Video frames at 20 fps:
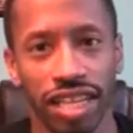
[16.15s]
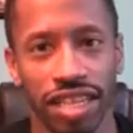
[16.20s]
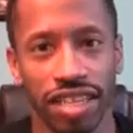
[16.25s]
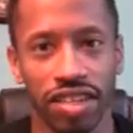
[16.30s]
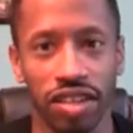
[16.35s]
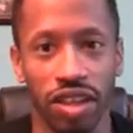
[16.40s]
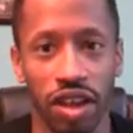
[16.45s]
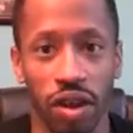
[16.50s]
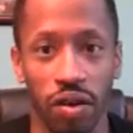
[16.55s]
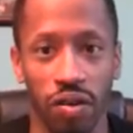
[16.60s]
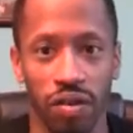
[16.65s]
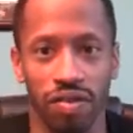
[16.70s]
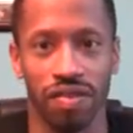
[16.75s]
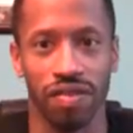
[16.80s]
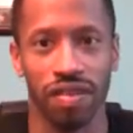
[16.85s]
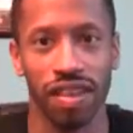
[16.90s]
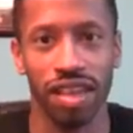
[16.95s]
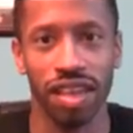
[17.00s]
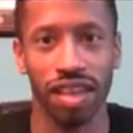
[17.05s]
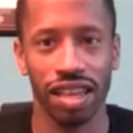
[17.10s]
So,
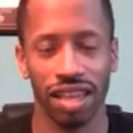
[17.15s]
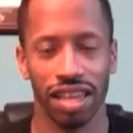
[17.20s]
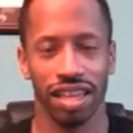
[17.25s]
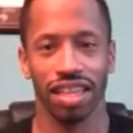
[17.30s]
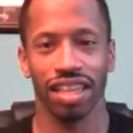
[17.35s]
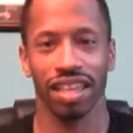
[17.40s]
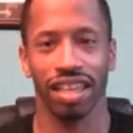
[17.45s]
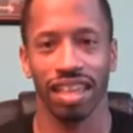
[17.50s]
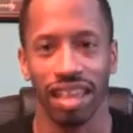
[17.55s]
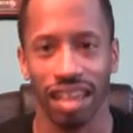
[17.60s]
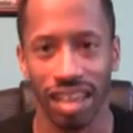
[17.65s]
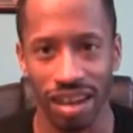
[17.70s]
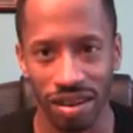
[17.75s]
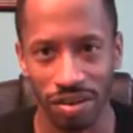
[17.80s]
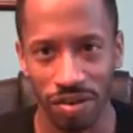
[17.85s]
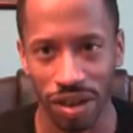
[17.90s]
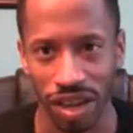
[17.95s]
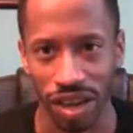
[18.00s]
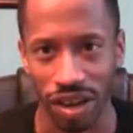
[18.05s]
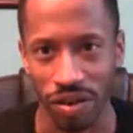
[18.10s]

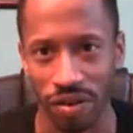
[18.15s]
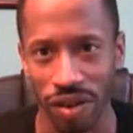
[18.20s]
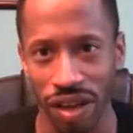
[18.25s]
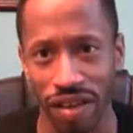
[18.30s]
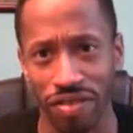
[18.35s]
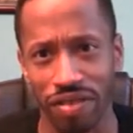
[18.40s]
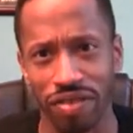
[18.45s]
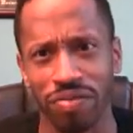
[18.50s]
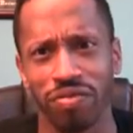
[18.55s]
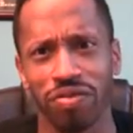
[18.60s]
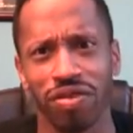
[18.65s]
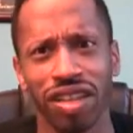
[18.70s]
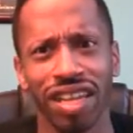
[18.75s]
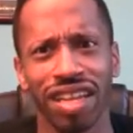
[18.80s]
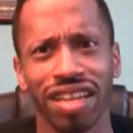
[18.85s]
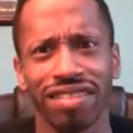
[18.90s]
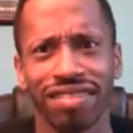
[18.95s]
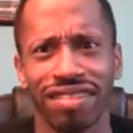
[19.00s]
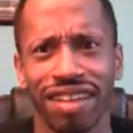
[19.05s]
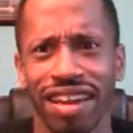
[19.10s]
here we go. We have some really
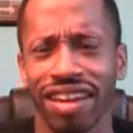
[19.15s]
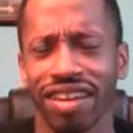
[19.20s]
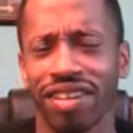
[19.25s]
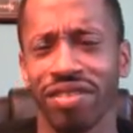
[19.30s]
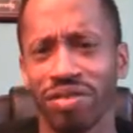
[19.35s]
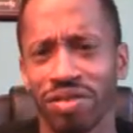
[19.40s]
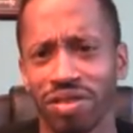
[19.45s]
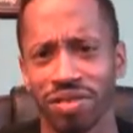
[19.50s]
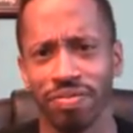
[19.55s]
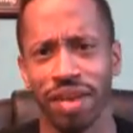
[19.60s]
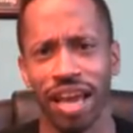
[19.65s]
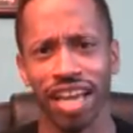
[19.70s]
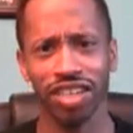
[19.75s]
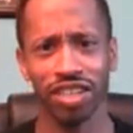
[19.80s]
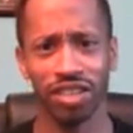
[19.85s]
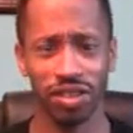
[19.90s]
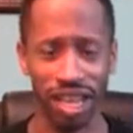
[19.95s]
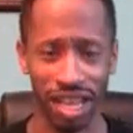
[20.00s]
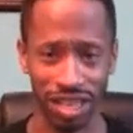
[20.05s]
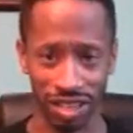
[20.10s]
exciting news. Back
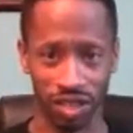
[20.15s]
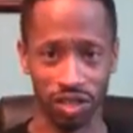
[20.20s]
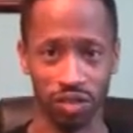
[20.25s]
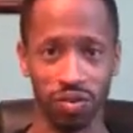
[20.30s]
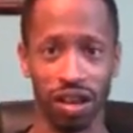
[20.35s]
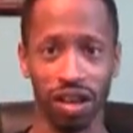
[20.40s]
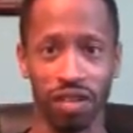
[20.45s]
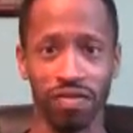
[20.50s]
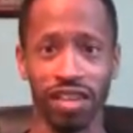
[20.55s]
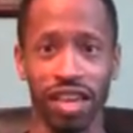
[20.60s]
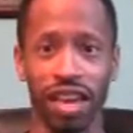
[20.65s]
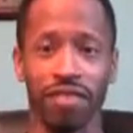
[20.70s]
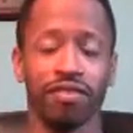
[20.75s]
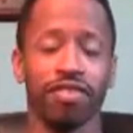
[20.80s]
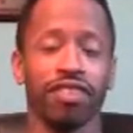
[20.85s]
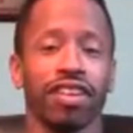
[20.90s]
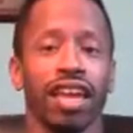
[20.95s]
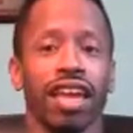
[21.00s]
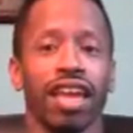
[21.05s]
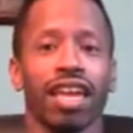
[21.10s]
in 2012, the
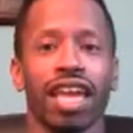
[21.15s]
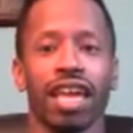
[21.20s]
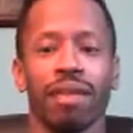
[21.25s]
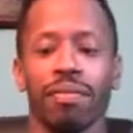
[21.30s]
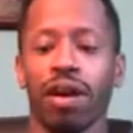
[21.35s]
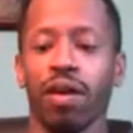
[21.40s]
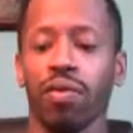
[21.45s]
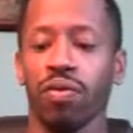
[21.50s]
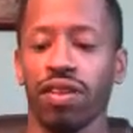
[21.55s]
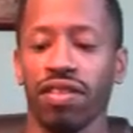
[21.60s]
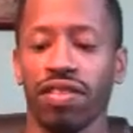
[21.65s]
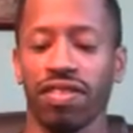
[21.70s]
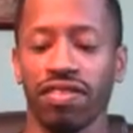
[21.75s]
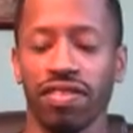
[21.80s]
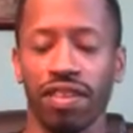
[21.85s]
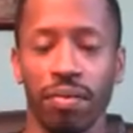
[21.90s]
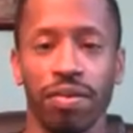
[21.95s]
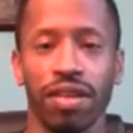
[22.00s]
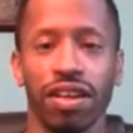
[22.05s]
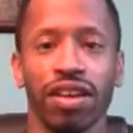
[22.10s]
FDA came out with
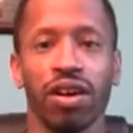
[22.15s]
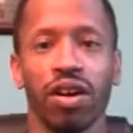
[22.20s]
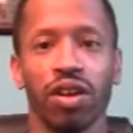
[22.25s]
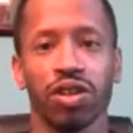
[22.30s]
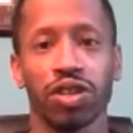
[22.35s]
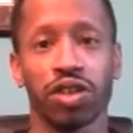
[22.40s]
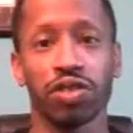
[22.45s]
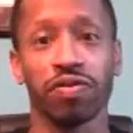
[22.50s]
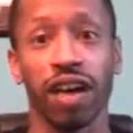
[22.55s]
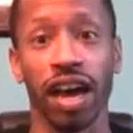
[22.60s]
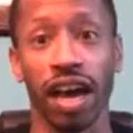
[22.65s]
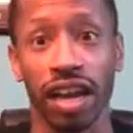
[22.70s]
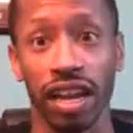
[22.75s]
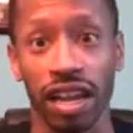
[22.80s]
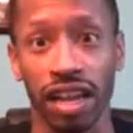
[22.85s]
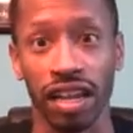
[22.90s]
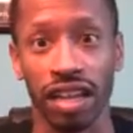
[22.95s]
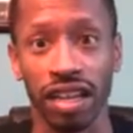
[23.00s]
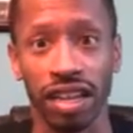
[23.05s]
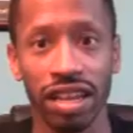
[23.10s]
something called Truvada.